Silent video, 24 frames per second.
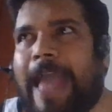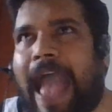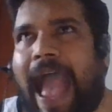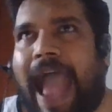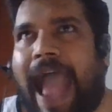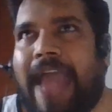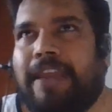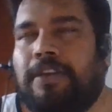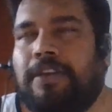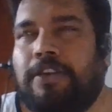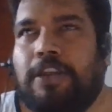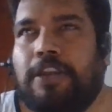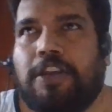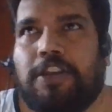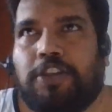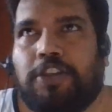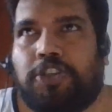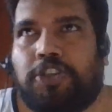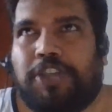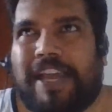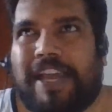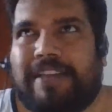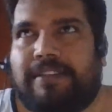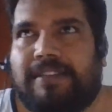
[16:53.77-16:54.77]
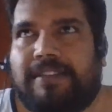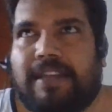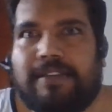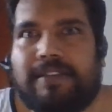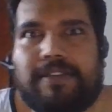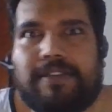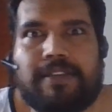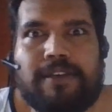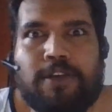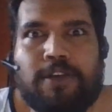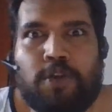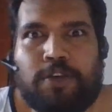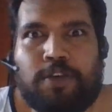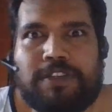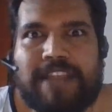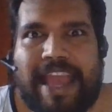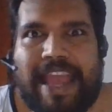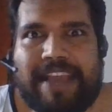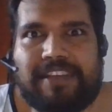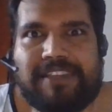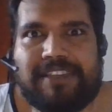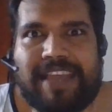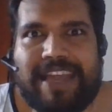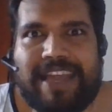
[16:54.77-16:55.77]
and just as it looks
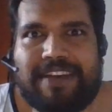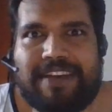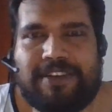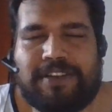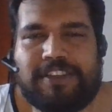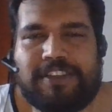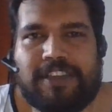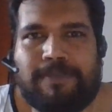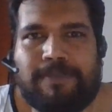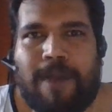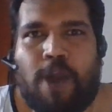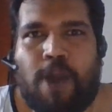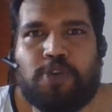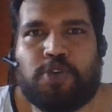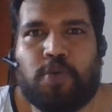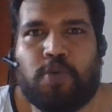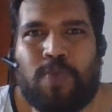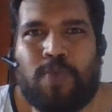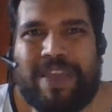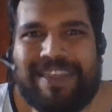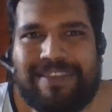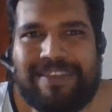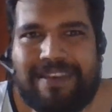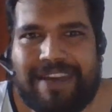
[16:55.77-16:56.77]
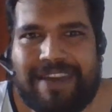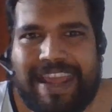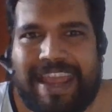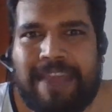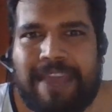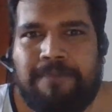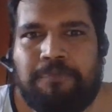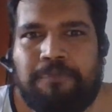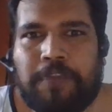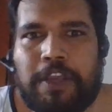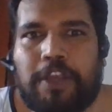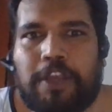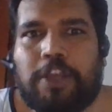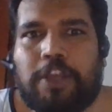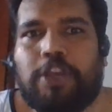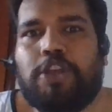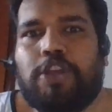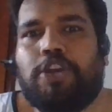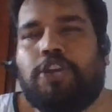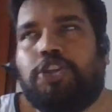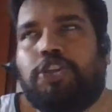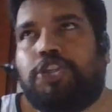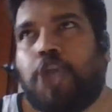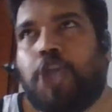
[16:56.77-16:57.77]
like Satan's about to win the day,
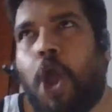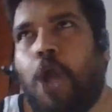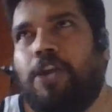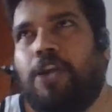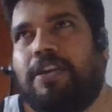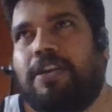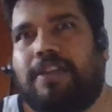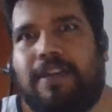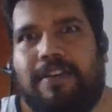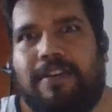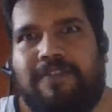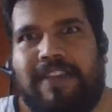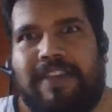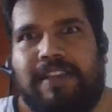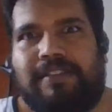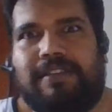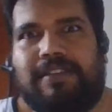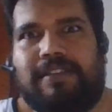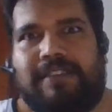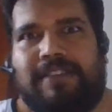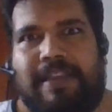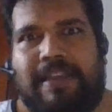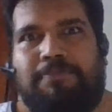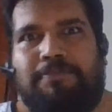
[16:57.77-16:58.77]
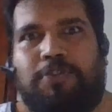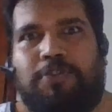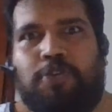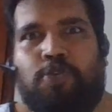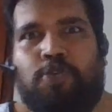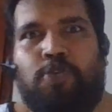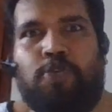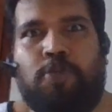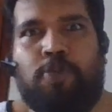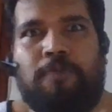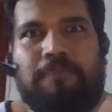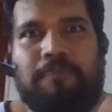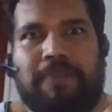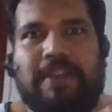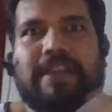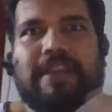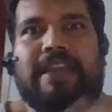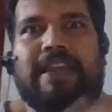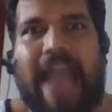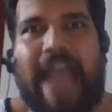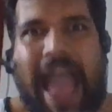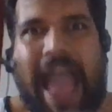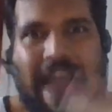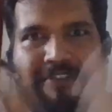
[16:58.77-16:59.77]
John convinces him to
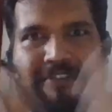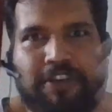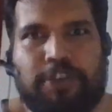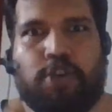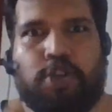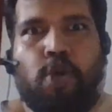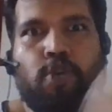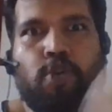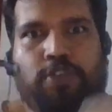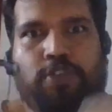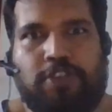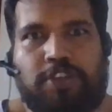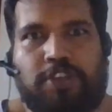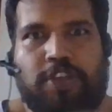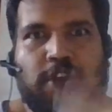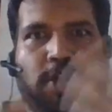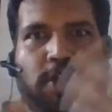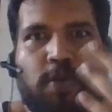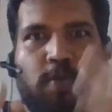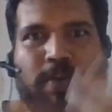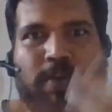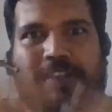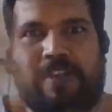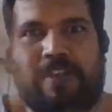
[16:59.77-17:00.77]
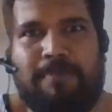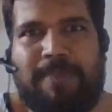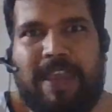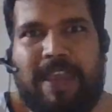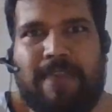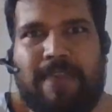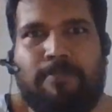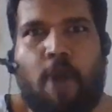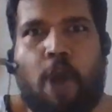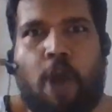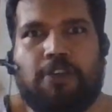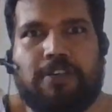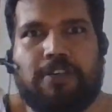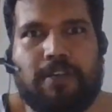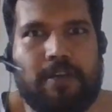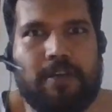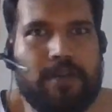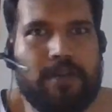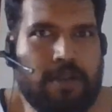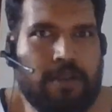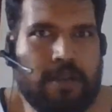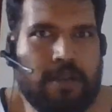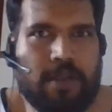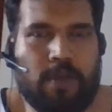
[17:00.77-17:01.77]
have a toast with a mere mortal,
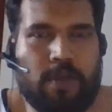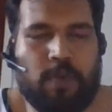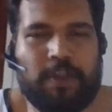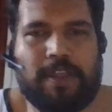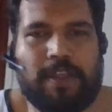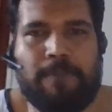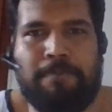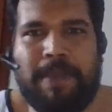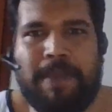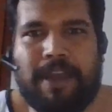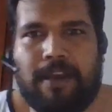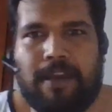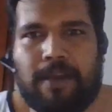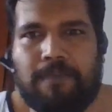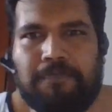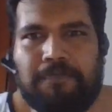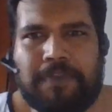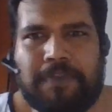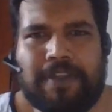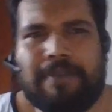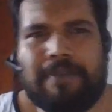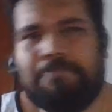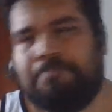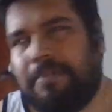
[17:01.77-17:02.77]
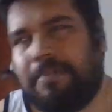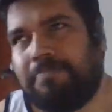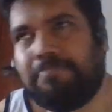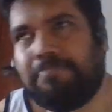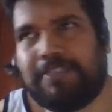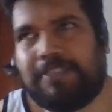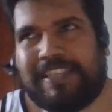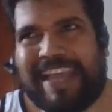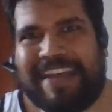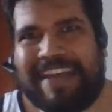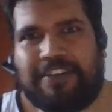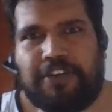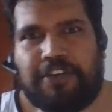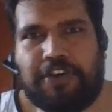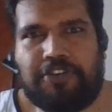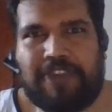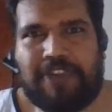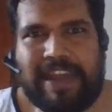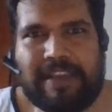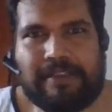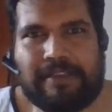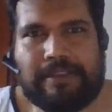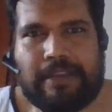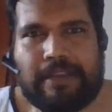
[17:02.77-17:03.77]
with a beer. And Satan
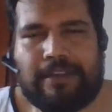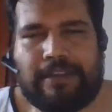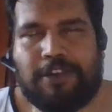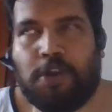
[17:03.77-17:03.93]
drinks it,